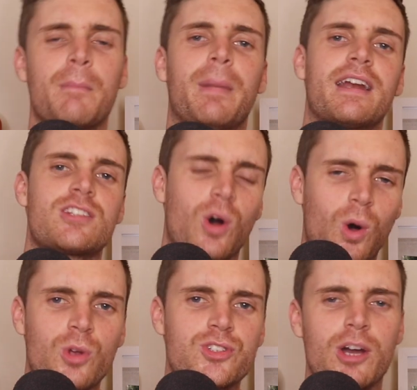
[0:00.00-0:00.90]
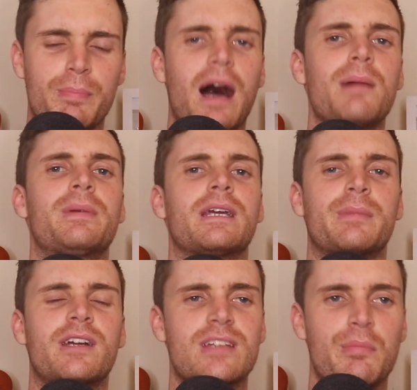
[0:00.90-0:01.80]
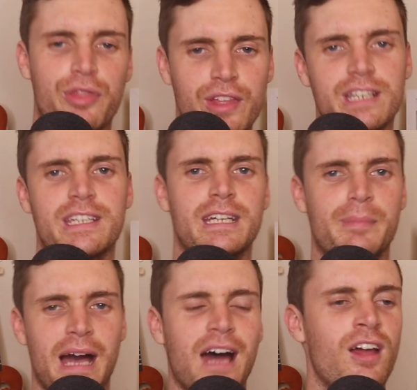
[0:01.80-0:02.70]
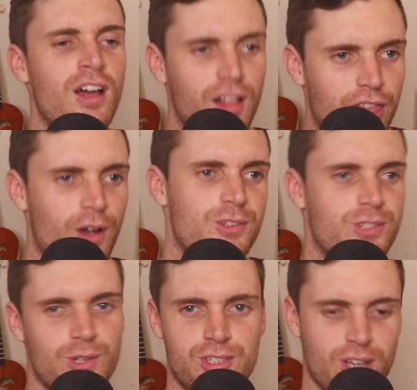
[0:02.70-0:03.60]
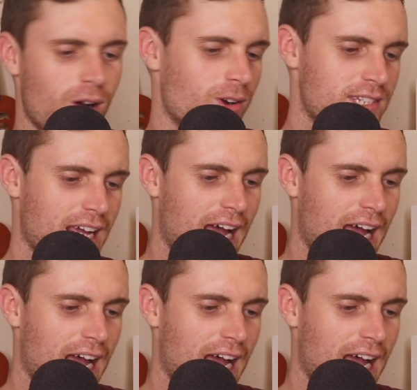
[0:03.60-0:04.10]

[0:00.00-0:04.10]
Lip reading: But it's also pumping because I'm thinking about those two songs.